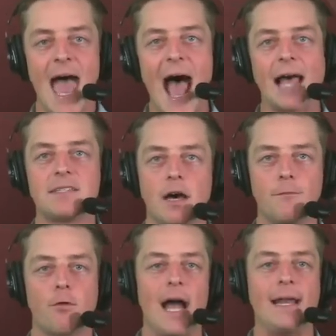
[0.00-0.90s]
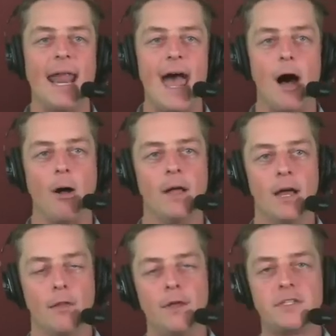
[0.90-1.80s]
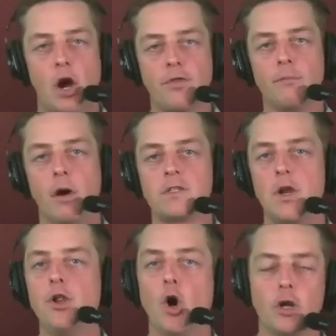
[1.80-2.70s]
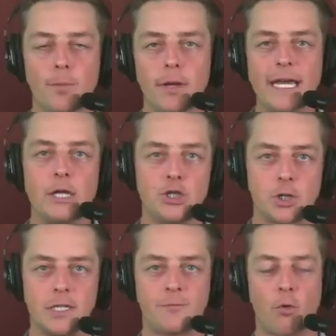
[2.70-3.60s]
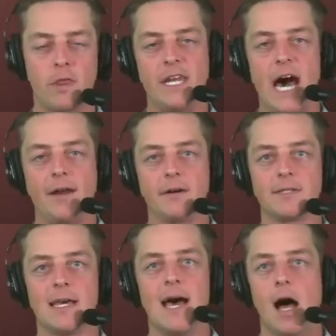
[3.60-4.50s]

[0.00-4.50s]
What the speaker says: As of right now, these are the most notable injuries for the Niners.